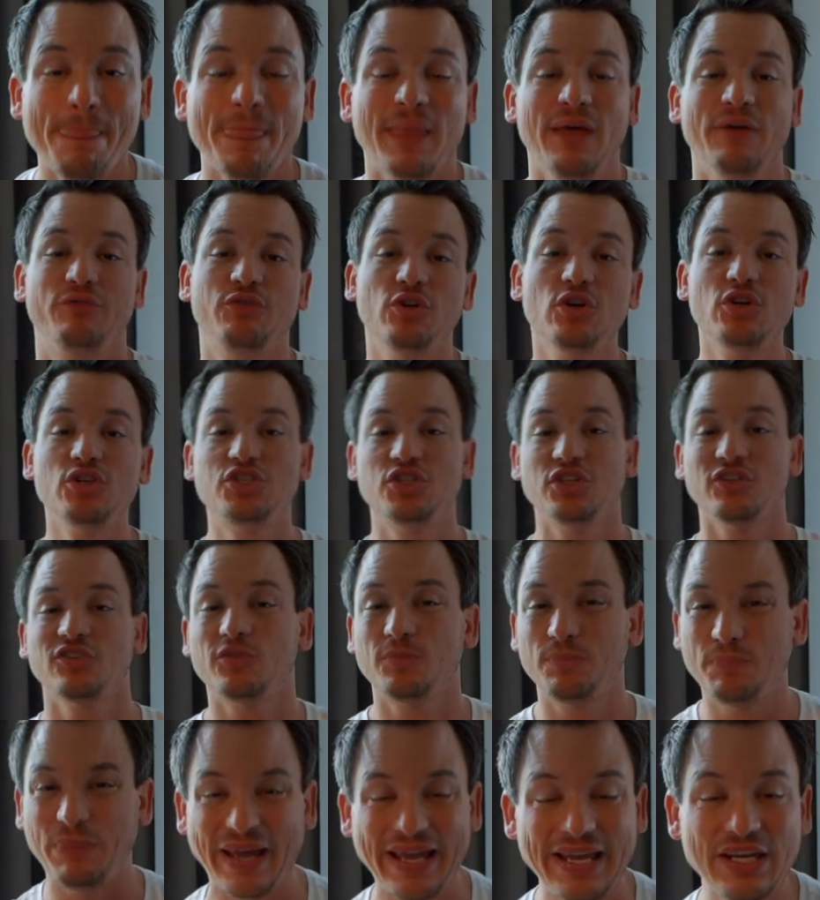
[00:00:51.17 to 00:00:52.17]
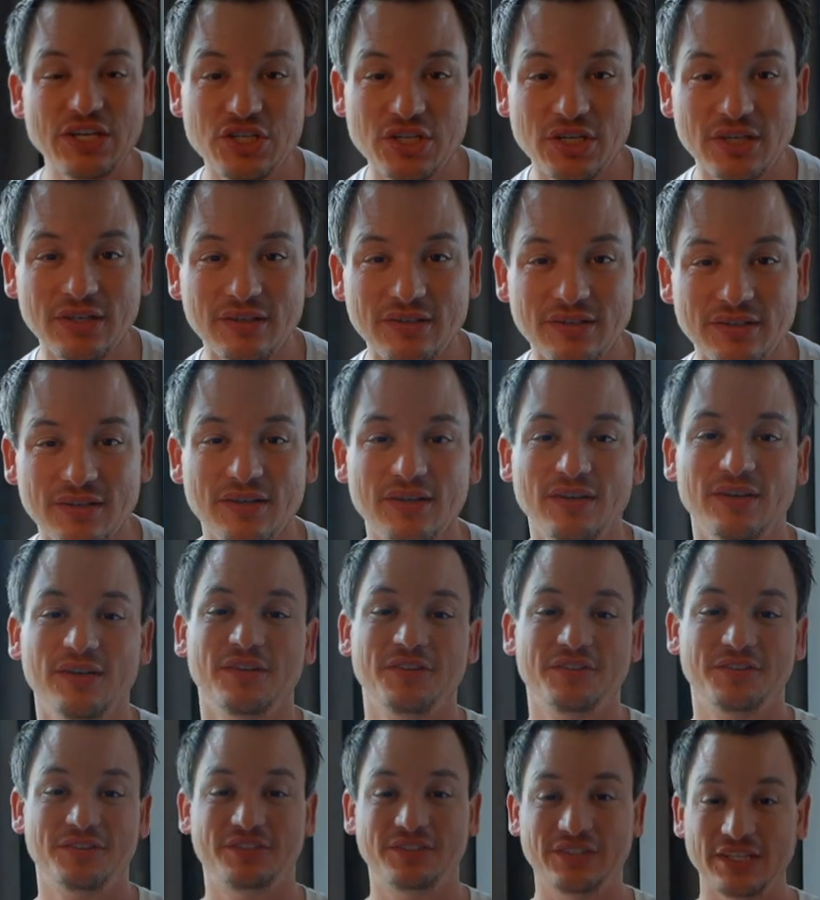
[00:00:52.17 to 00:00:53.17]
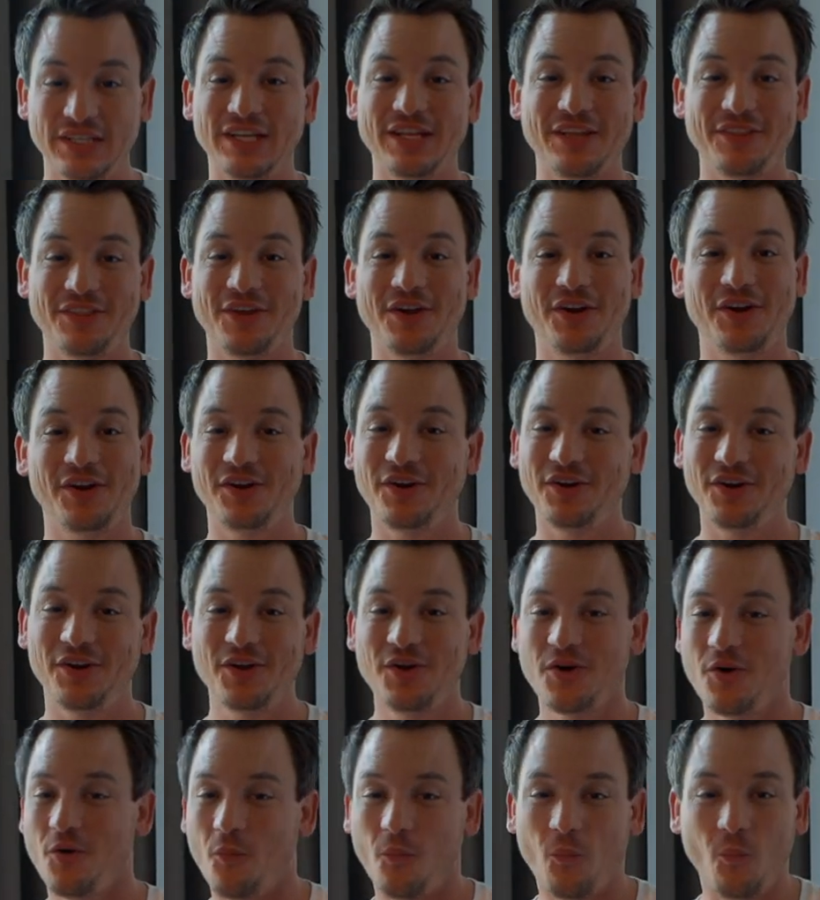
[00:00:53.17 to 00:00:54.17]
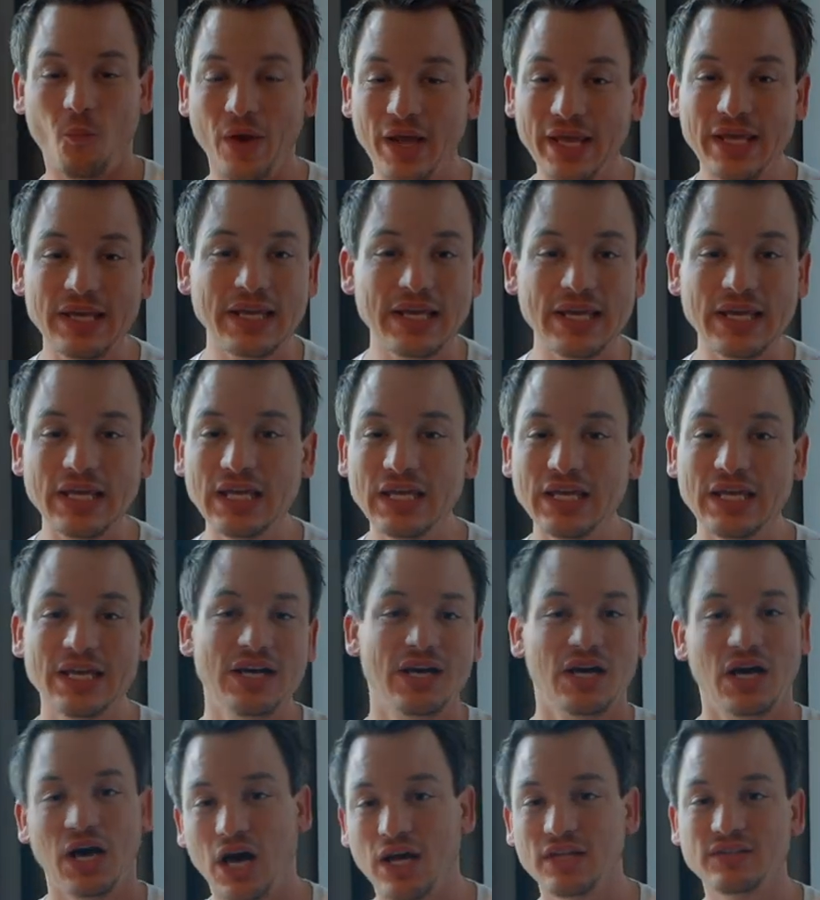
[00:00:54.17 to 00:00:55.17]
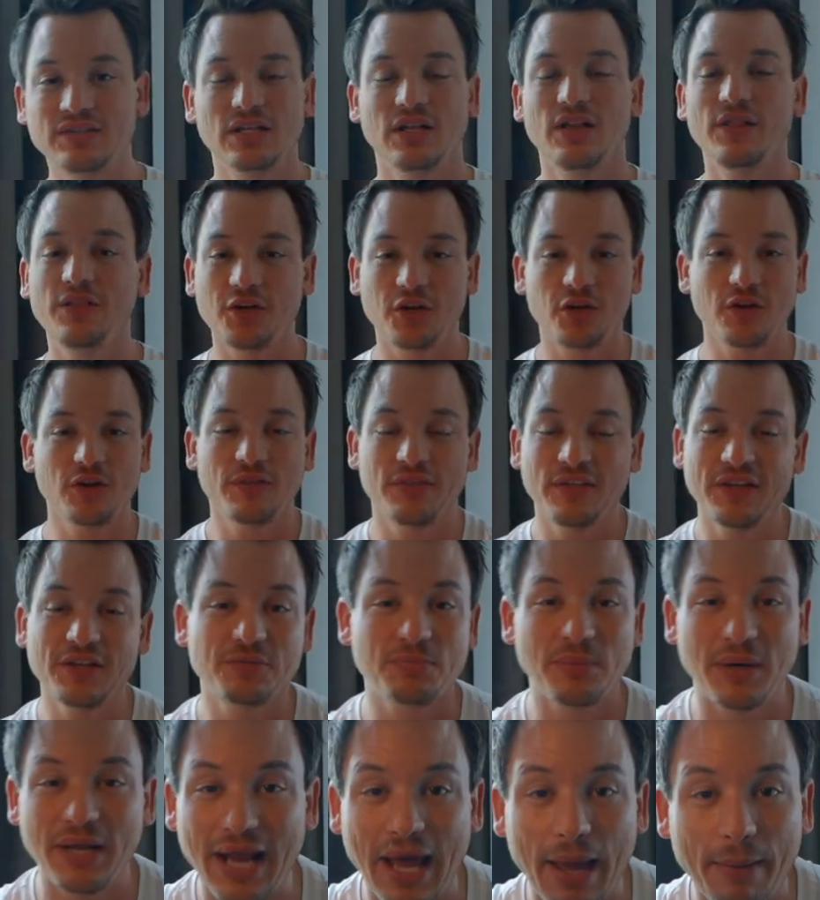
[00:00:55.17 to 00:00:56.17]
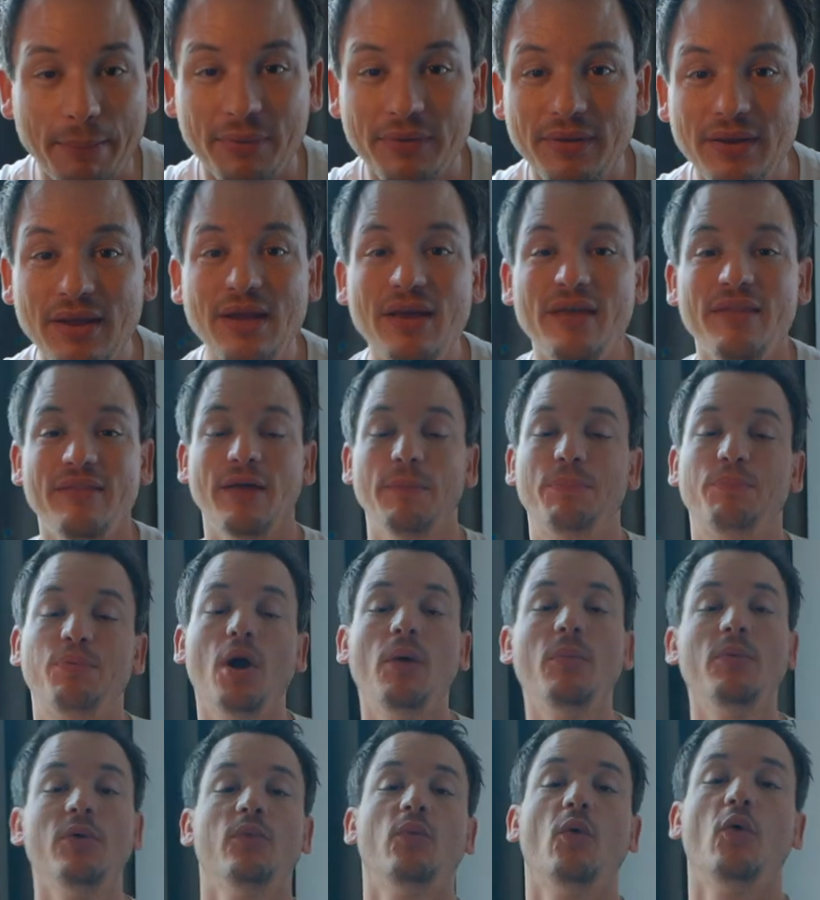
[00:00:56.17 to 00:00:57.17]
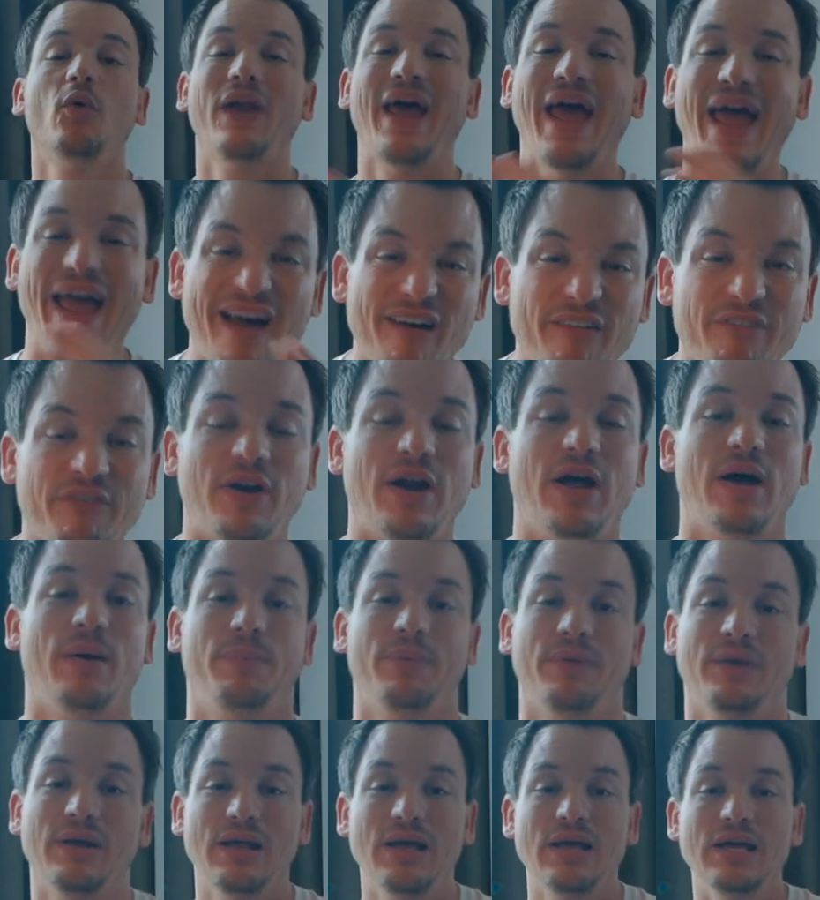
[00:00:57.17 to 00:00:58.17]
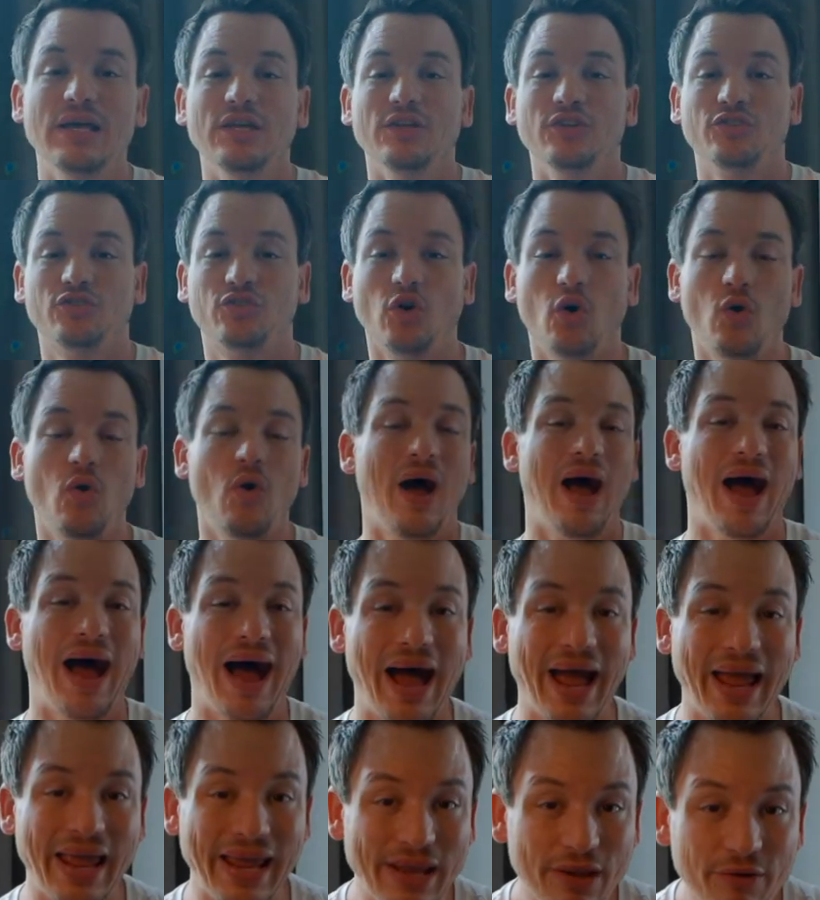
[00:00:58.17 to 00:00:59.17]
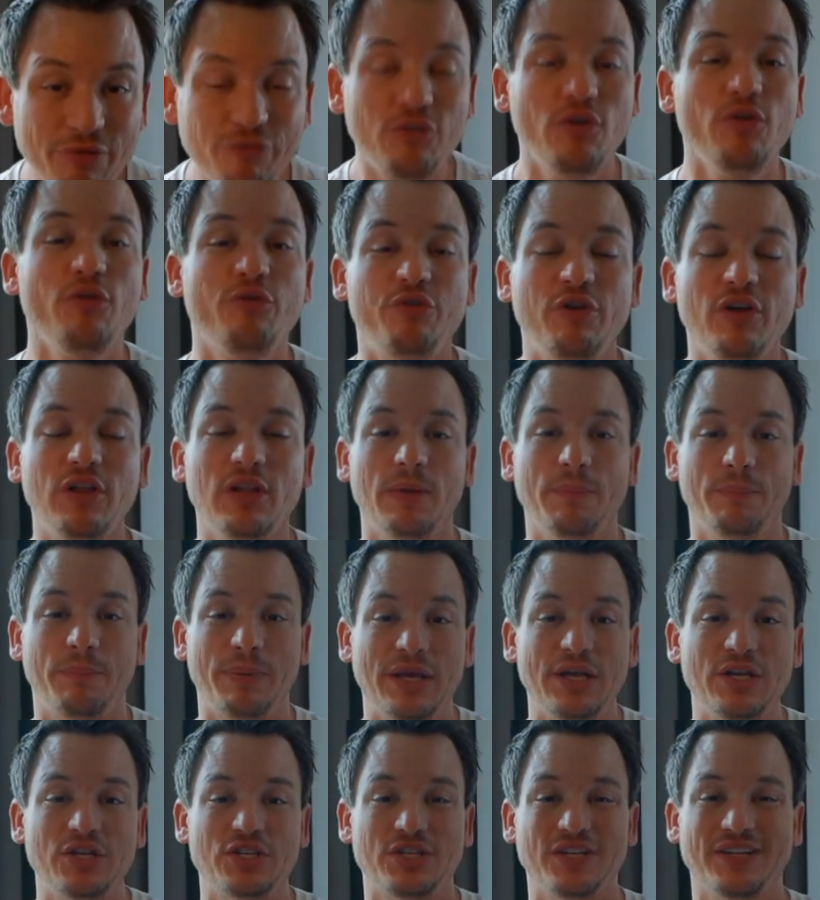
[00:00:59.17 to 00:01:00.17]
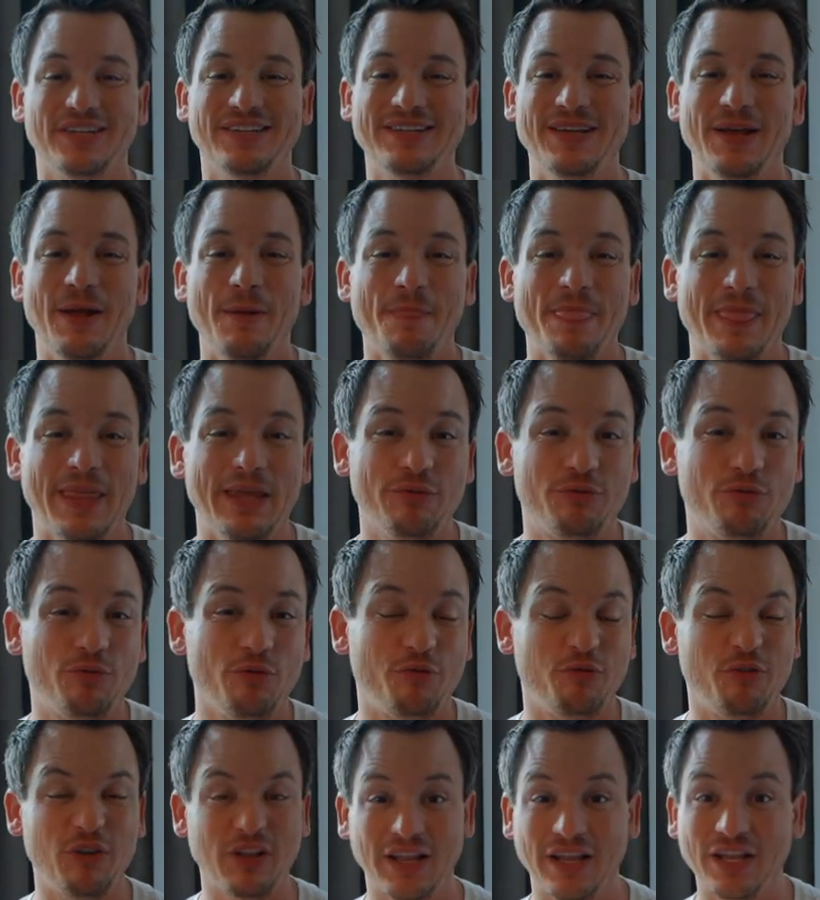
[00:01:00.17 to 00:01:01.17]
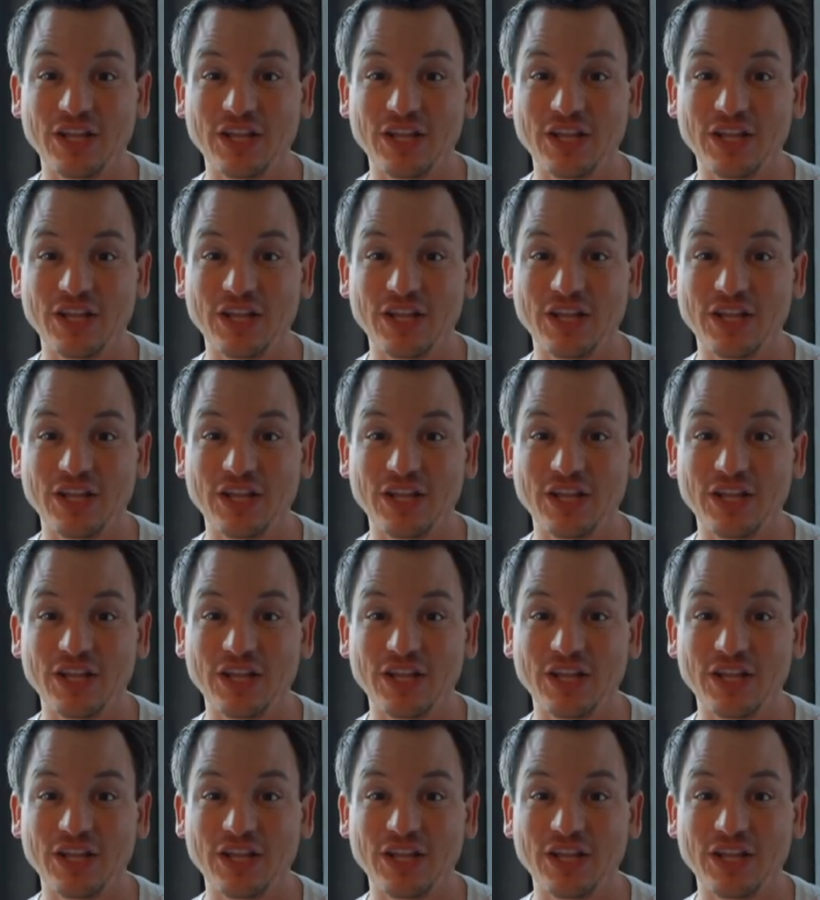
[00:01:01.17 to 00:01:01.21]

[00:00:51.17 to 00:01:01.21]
If you're just patient, sitting there waiting until the good things might happen, they probably won't ever happen. So if you feel impatient, if you feel